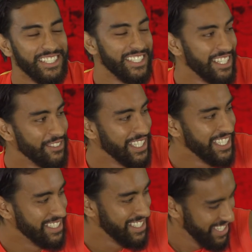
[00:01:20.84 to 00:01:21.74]
Gee
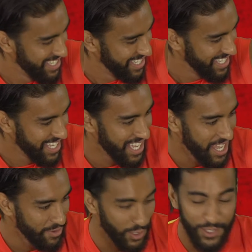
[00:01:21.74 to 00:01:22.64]
whiz.
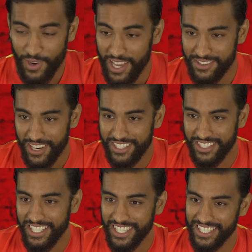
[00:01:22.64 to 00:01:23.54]
Josh Fraser,
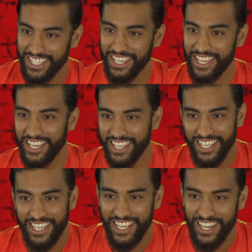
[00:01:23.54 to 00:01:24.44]
actually. Yeah.
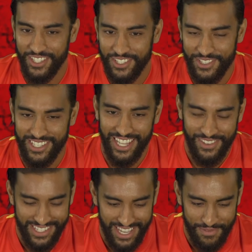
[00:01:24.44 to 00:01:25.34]
I just used to love
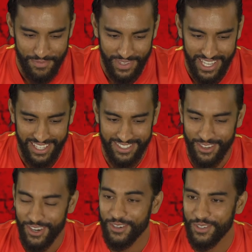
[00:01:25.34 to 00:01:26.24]
his
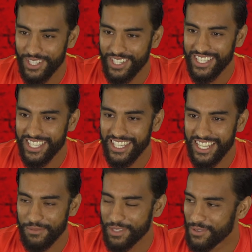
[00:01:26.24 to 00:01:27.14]
hairstyle in the
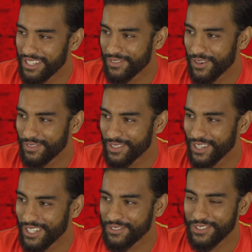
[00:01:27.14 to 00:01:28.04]
number 25 for
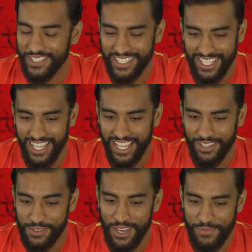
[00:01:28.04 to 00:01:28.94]
Collingwood.
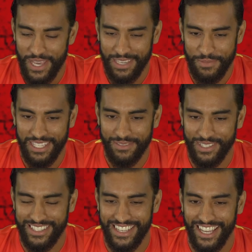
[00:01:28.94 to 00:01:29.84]
He's going back a bit,
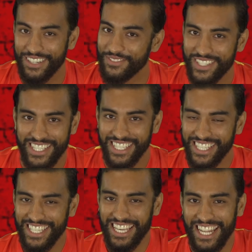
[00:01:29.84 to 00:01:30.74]
but
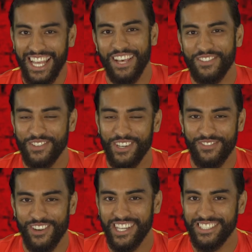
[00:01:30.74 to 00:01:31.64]
I loved your work,
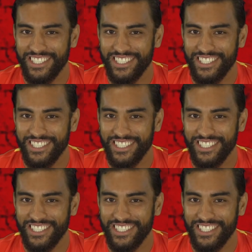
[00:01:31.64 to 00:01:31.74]
Bryce.